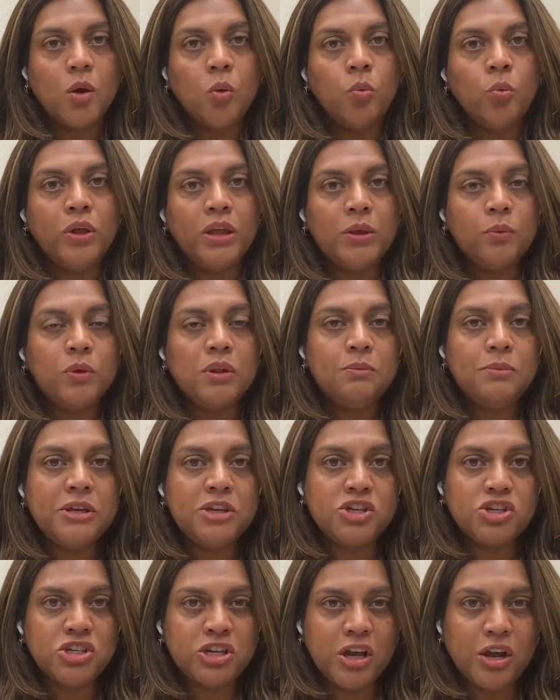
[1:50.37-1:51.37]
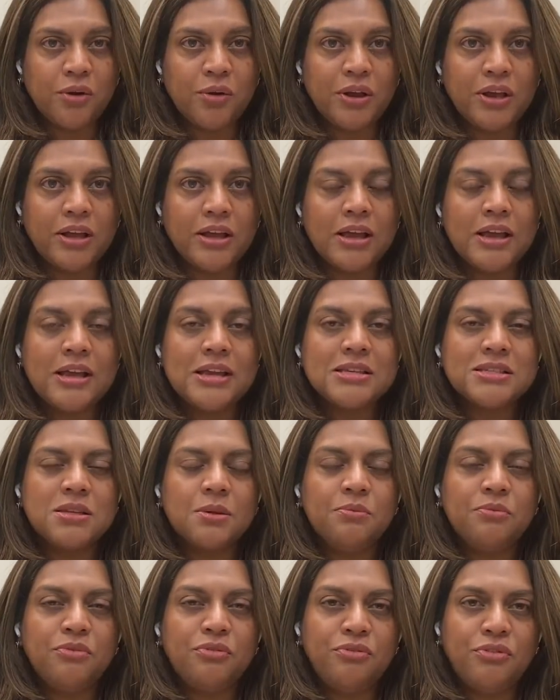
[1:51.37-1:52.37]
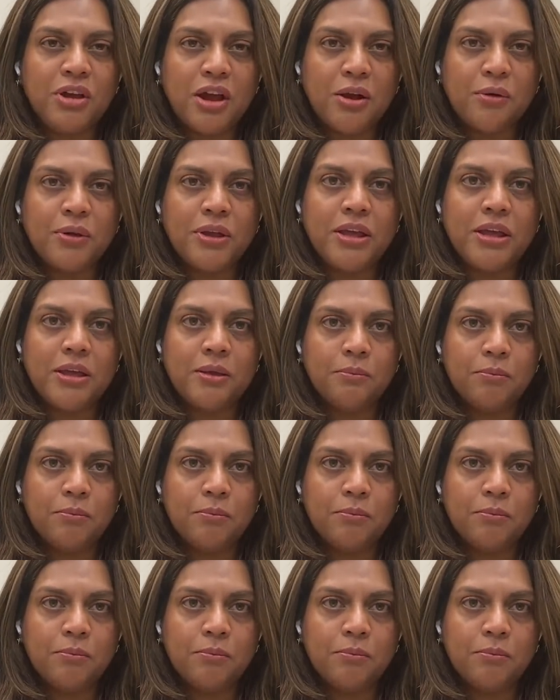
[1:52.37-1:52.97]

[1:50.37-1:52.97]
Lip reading: we will be sharing some very